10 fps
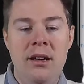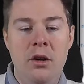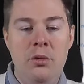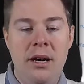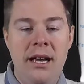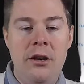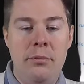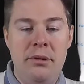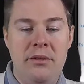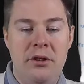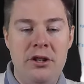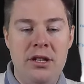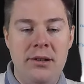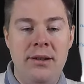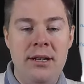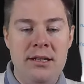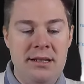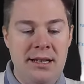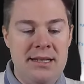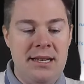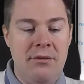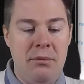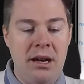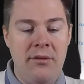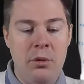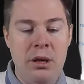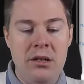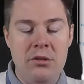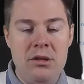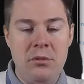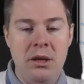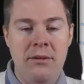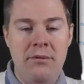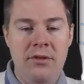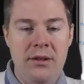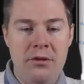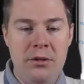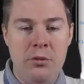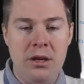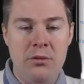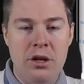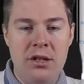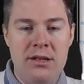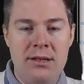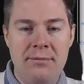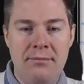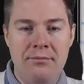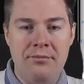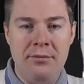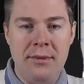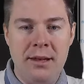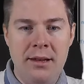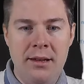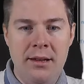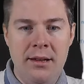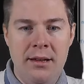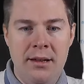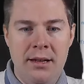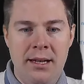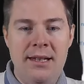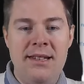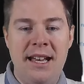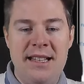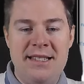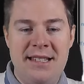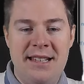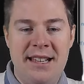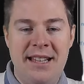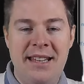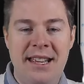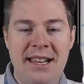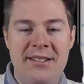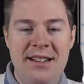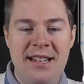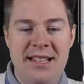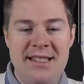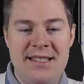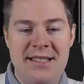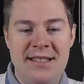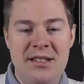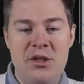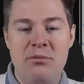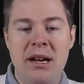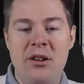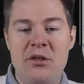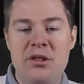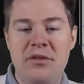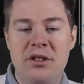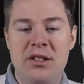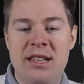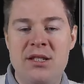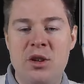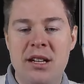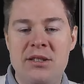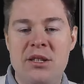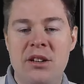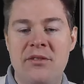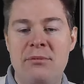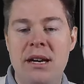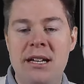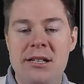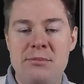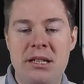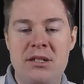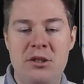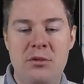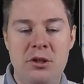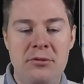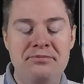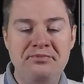Oh, I copied the version. Let's see if my Windows V favorite one works. It does, and here it is. So Microsoft.SQL Server Management Studio.